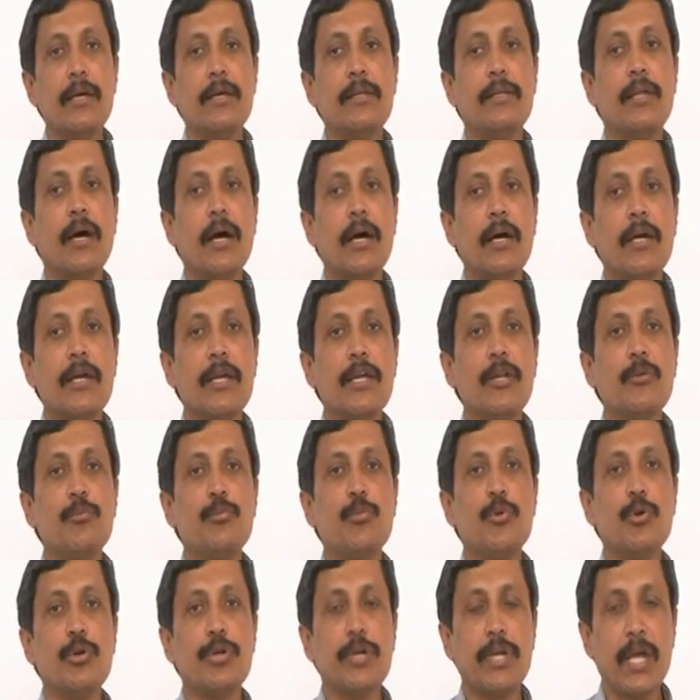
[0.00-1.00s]
the
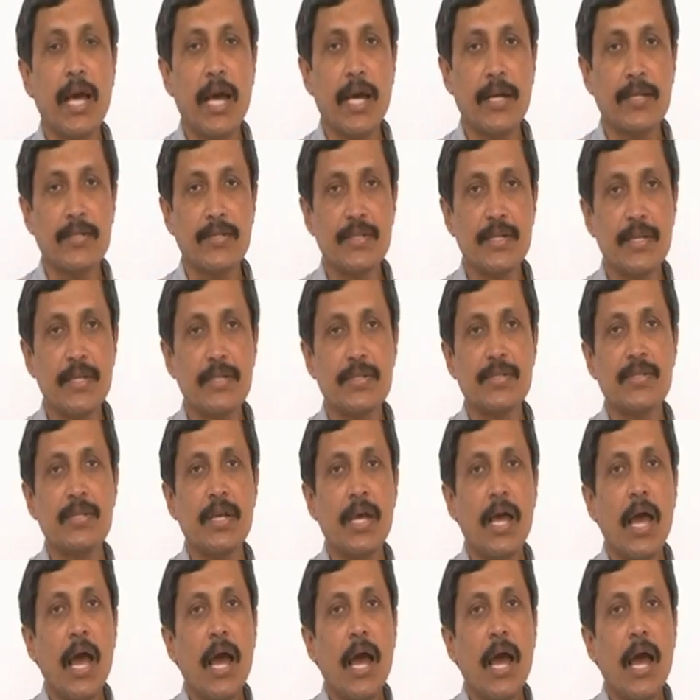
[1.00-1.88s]
input taxes,